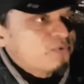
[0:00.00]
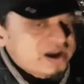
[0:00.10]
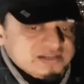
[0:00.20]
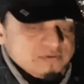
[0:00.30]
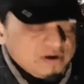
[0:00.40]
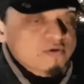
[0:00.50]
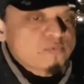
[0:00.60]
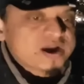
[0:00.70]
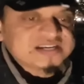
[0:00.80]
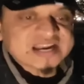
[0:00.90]
What but this, no,
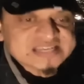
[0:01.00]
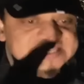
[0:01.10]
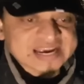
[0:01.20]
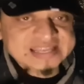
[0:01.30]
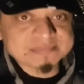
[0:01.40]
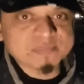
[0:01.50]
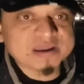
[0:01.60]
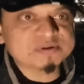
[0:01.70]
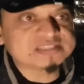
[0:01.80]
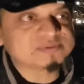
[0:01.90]
what did I say that
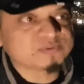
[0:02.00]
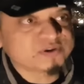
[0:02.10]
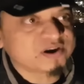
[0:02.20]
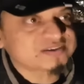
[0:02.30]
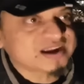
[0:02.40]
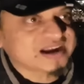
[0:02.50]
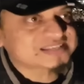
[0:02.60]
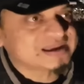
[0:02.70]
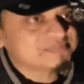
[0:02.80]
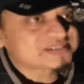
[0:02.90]
many Muslims will not be.
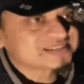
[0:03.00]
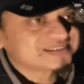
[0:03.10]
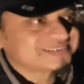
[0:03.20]
accept?